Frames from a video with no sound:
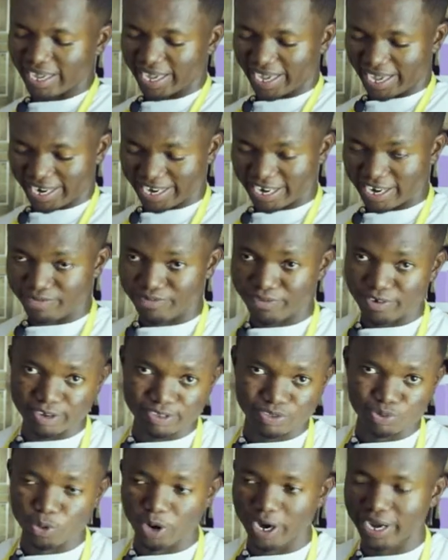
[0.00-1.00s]
And then the
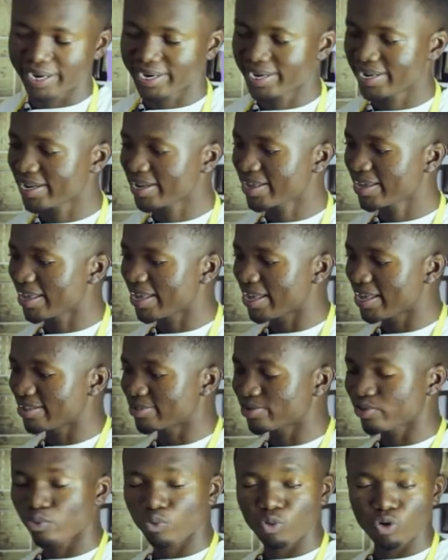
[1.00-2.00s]
fourth one
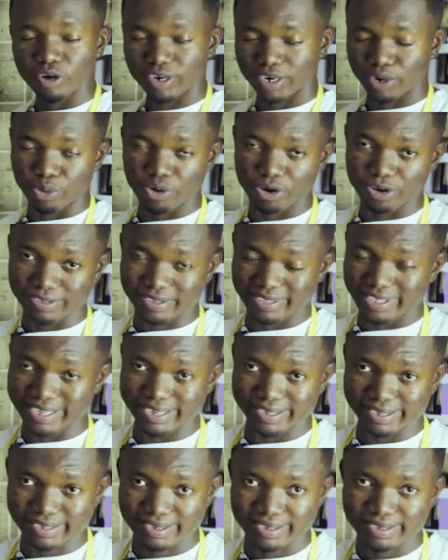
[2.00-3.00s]
is what the world
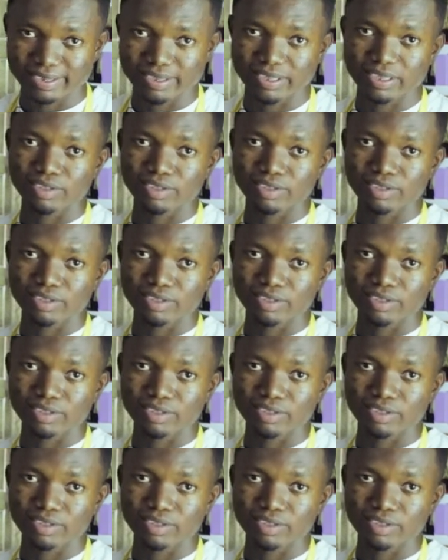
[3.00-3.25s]
needs.